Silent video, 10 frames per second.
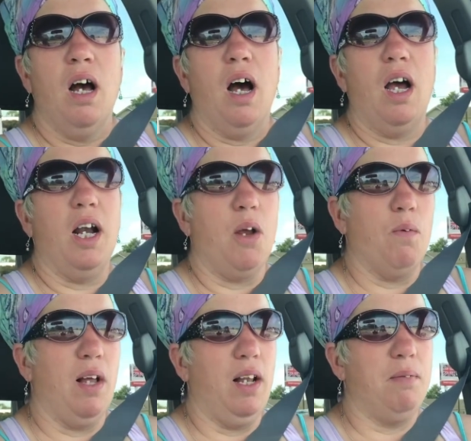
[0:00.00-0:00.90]
Alright,
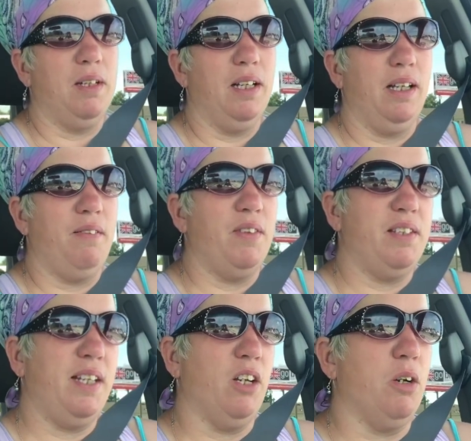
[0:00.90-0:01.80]
well, I'm going to leave
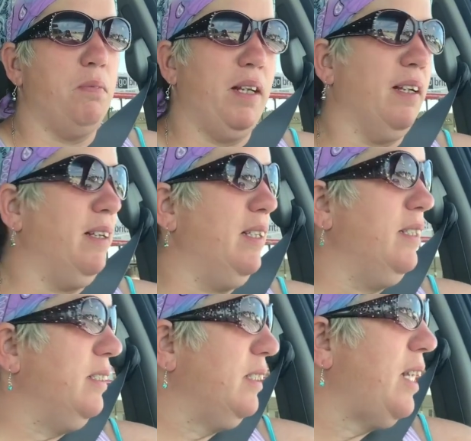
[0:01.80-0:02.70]
this here
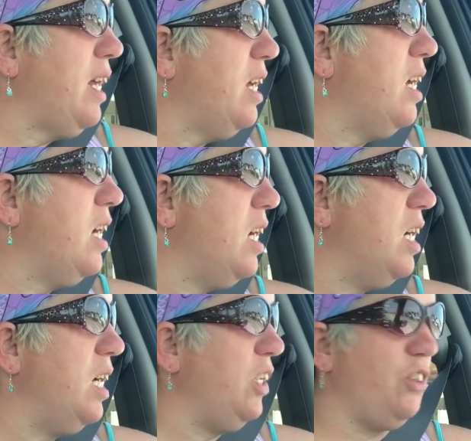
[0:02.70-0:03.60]
because
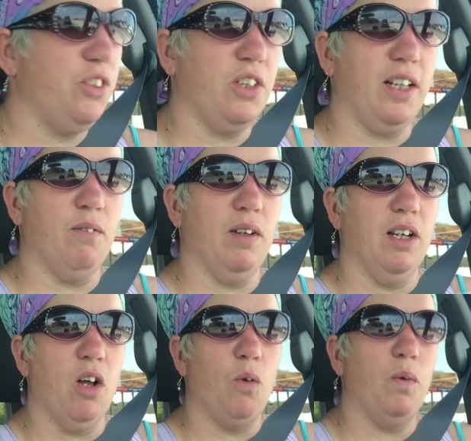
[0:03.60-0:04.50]
it's just going to get really
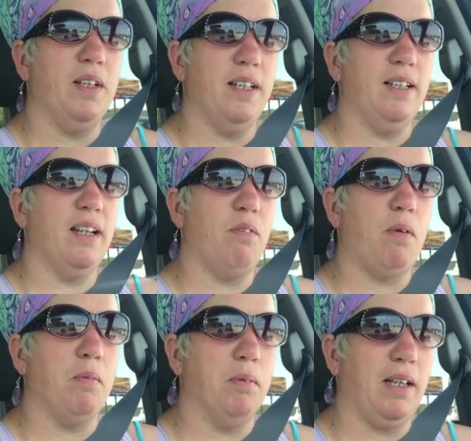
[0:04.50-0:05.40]
long-winded, and I've
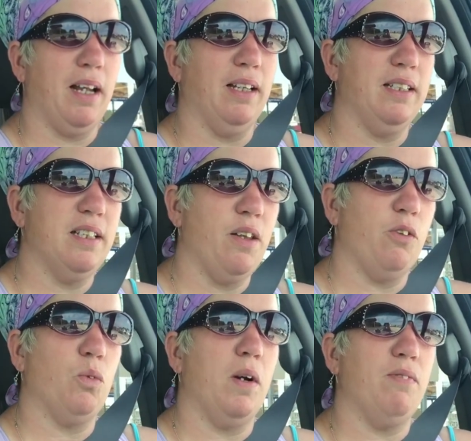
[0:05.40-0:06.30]
probably got at least
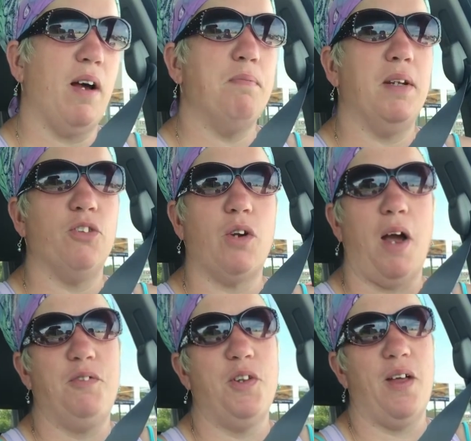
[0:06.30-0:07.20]
another 25-minute
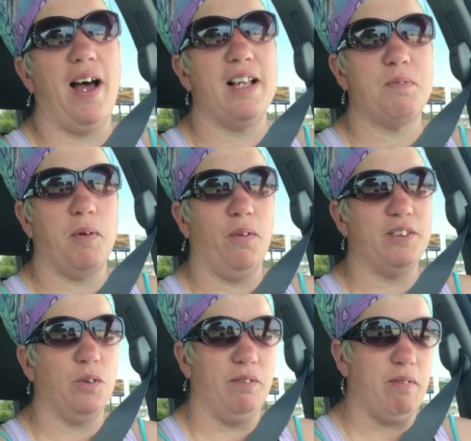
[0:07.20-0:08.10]
drive to the hospital
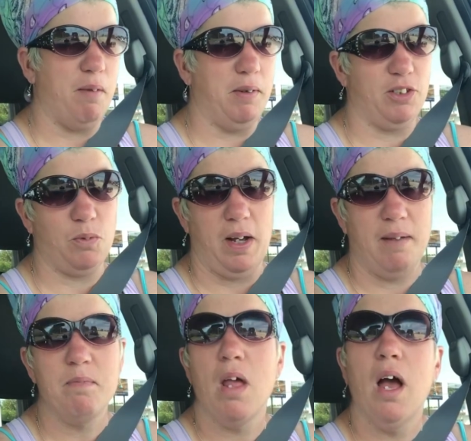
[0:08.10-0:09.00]
that's only 5 minutes away.